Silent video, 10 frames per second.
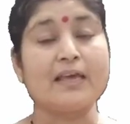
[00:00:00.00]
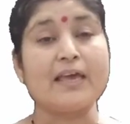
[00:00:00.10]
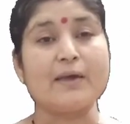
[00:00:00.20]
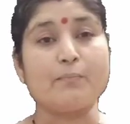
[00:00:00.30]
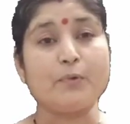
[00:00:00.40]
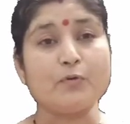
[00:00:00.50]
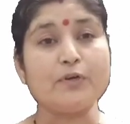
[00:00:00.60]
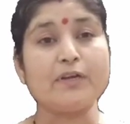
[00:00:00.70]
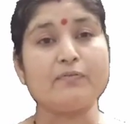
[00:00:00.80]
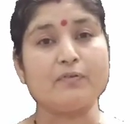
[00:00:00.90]
A
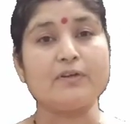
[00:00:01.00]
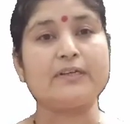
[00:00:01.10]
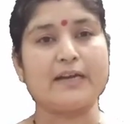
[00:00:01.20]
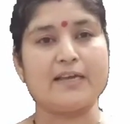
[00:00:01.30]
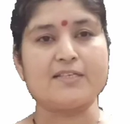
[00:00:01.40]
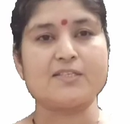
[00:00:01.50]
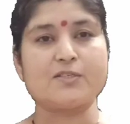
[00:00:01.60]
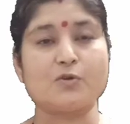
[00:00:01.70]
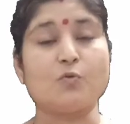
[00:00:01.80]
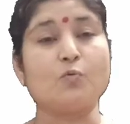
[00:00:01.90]
beautiful
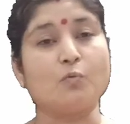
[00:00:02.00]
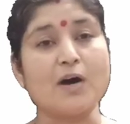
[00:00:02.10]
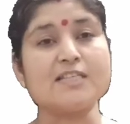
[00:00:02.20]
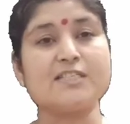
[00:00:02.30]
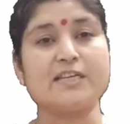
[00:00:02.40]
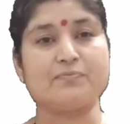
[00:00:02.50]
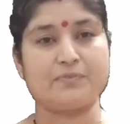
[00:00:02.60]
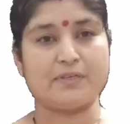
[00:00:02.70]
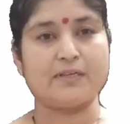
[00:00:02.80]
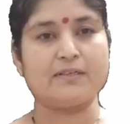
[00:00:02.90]
dress was
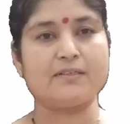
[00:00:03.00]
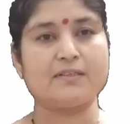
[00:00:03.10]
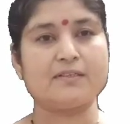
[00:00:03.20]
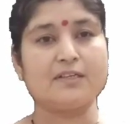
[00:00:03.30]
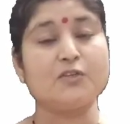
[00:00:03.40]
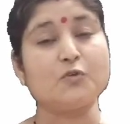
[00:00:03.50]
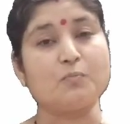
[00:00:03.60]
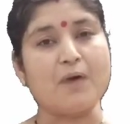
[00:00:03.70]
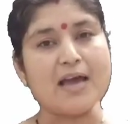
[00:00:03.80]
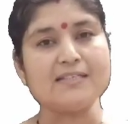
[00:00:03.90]
gifted to
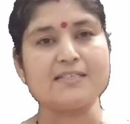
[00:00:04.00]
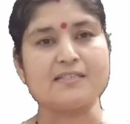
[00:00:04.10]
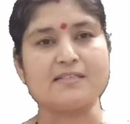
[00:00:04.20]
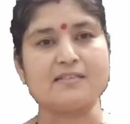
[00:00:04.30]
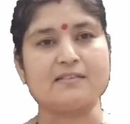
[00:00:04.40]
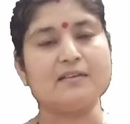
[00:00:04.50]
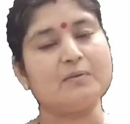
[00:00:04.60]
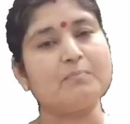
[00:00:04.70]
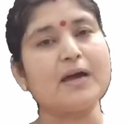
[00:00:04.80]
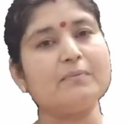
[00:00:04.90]
my sister
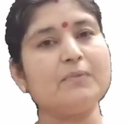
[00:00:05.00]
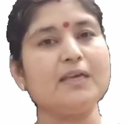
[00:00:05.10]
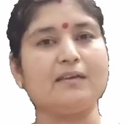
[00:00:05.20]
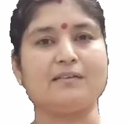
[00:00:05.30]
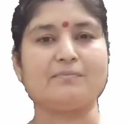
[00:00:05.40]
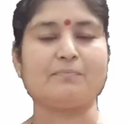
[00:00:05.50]
by me.